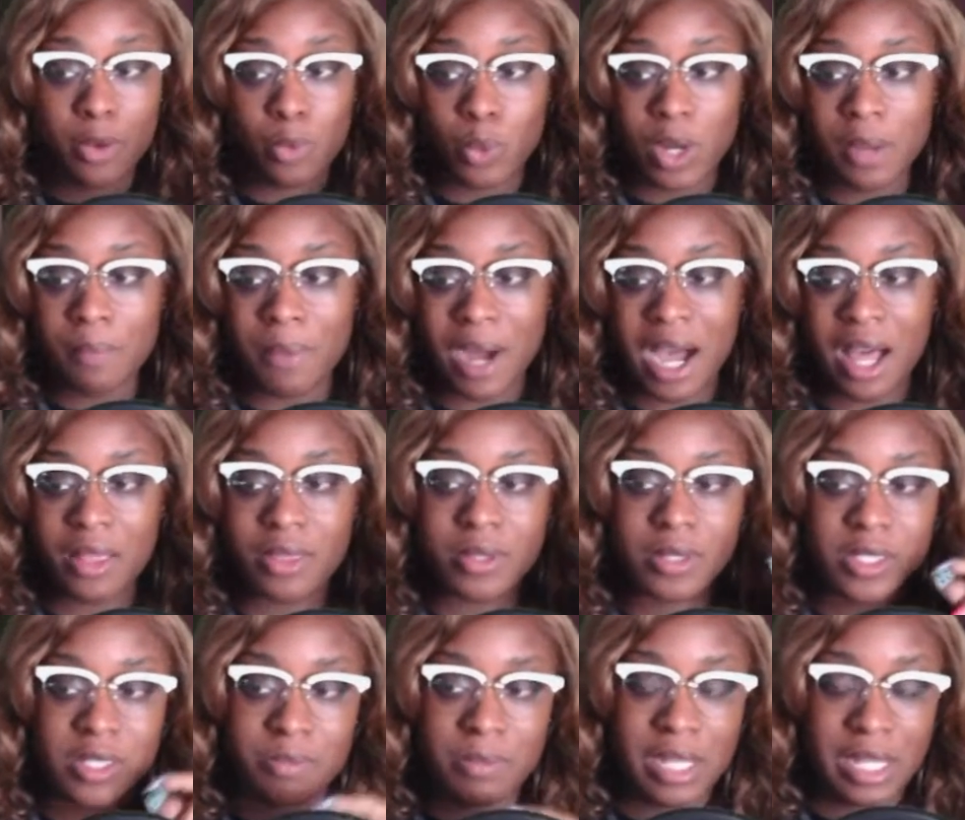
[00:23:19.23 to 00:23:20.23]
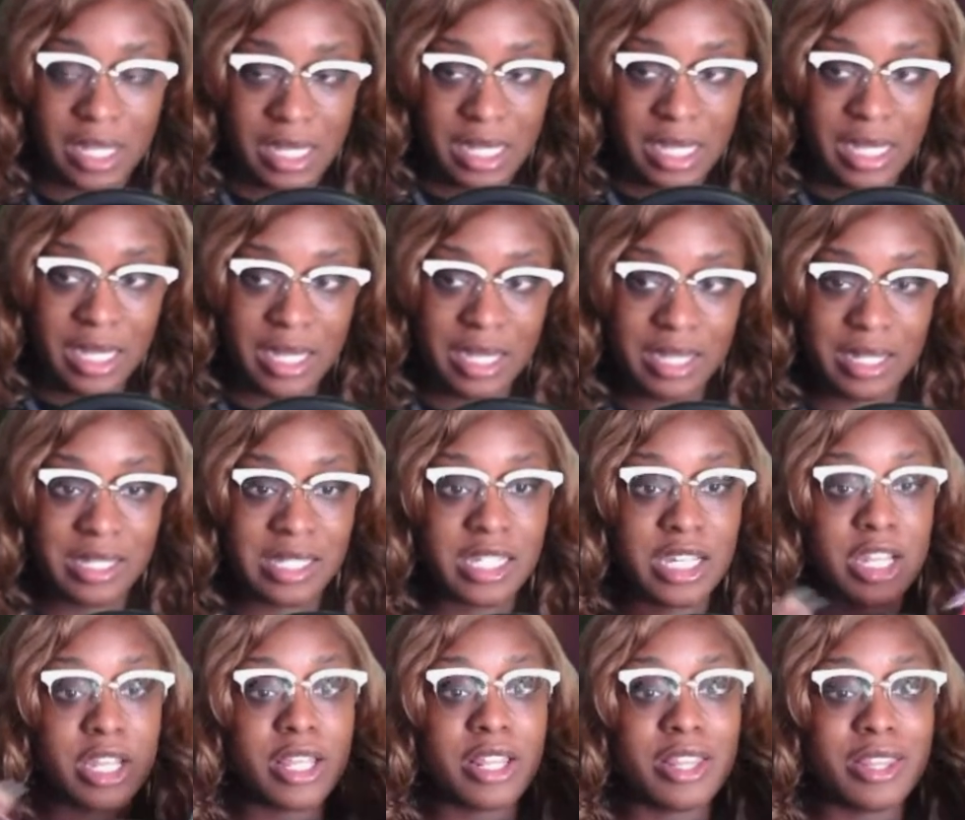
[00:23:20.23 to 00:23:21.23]
what bothers me is
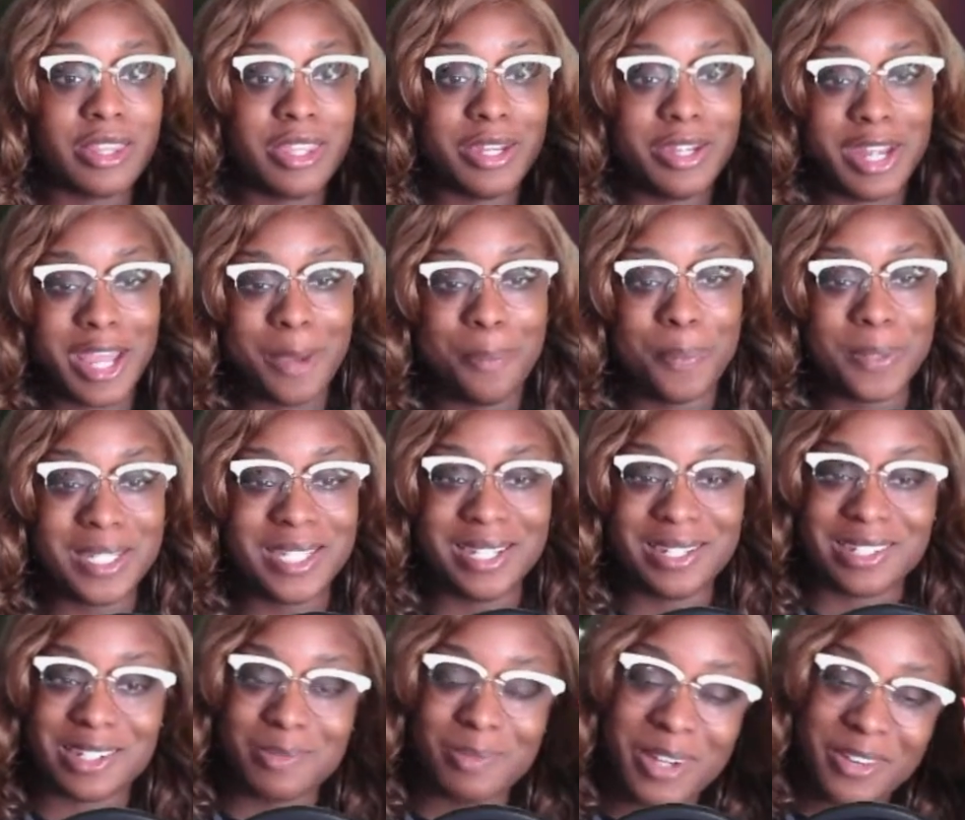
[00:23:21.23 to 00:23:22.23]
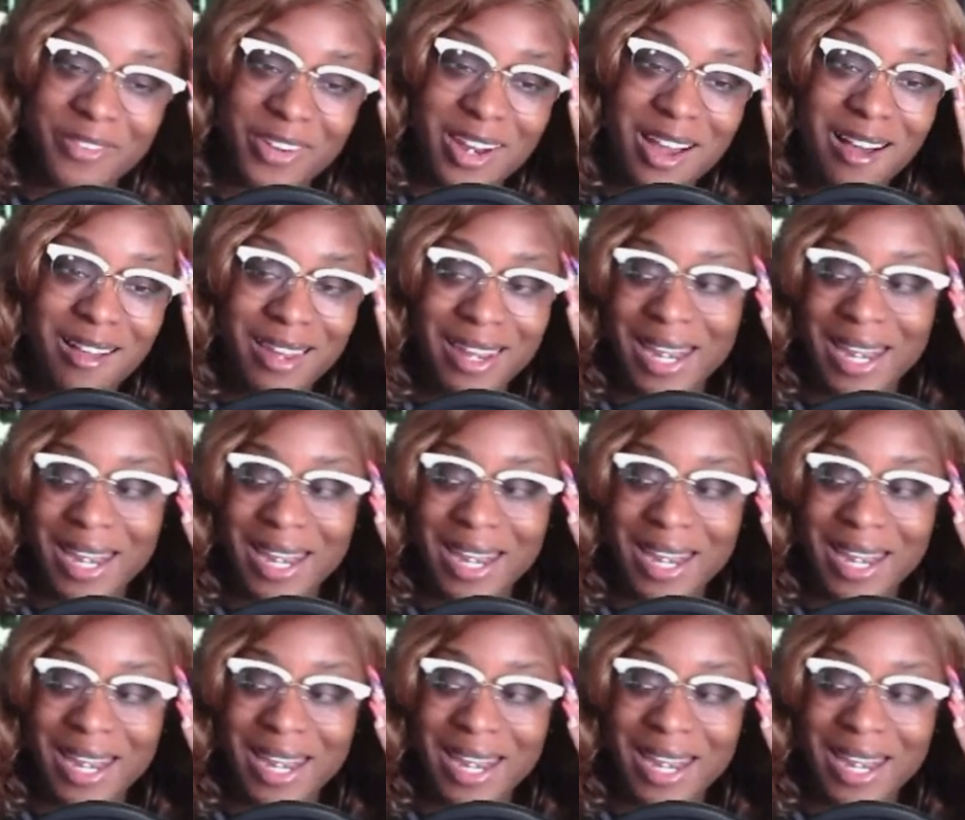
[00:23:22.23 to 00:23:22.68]
the nepotism of it all.